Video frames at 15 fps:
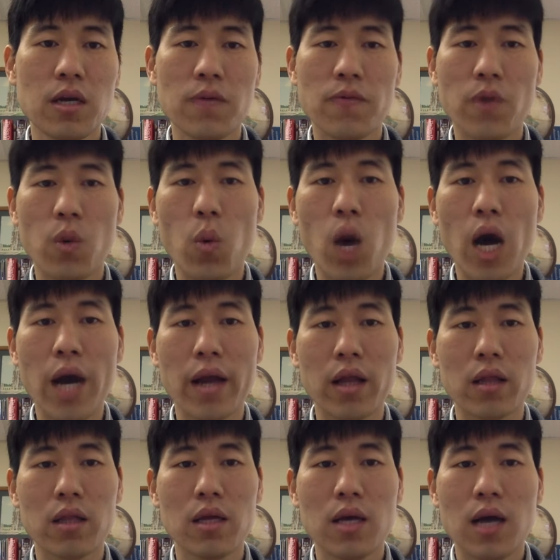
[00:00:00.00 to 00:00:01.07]
For a
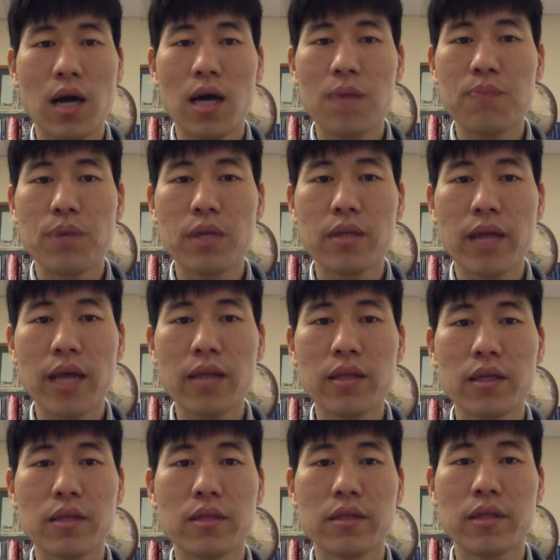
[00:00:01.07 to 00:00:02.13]
while, I
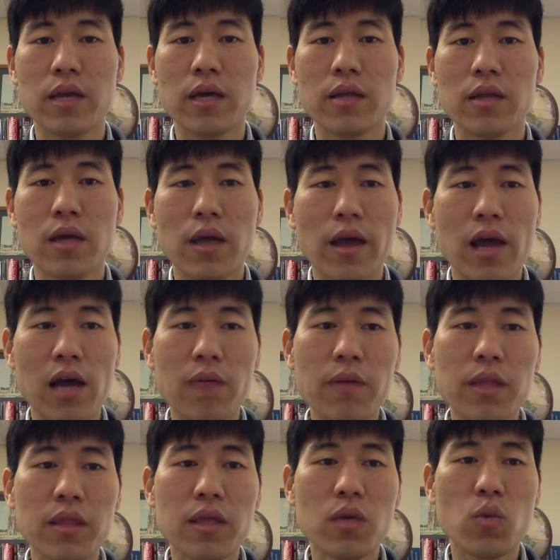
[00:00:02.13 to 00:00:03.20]
pretended that
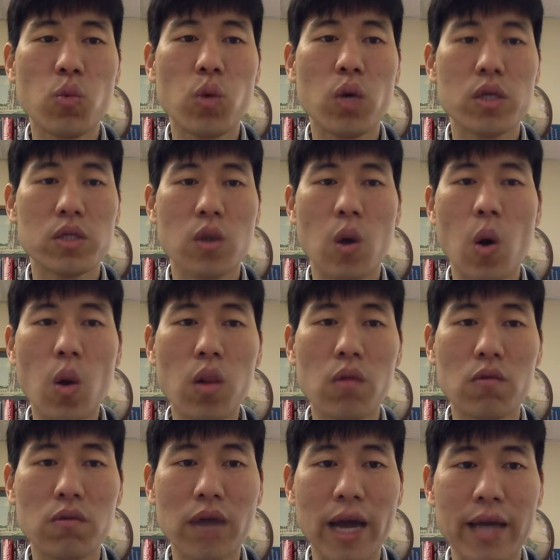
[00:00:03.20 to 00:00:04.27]
everything was all
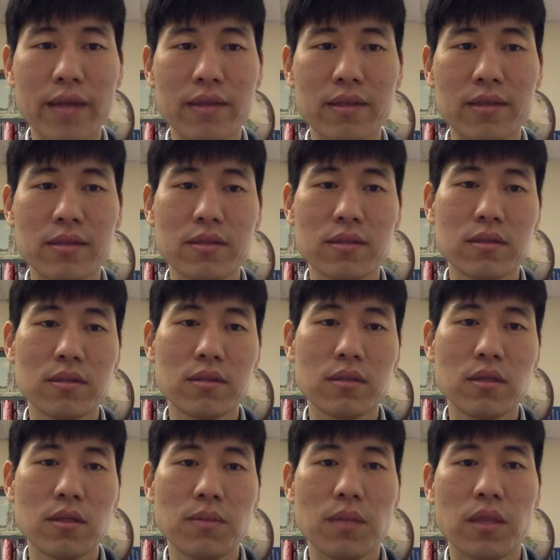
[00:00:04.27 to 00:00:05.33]
right,
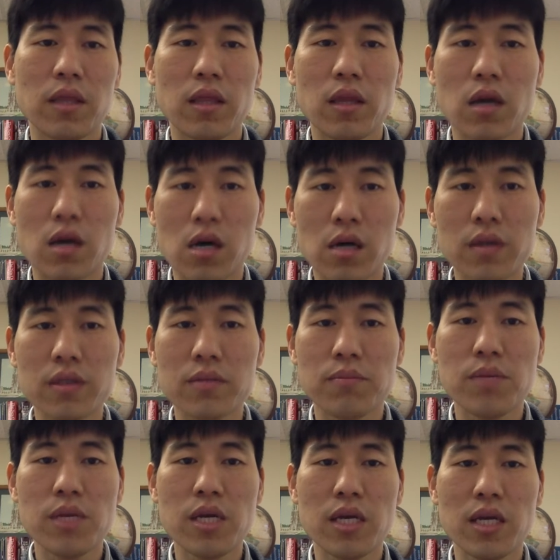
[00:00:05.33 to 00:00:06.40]
but that hurt
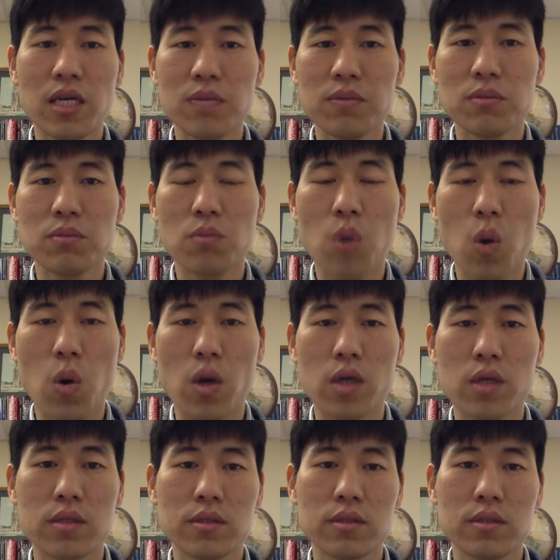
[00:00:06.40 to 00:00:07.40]
me even more.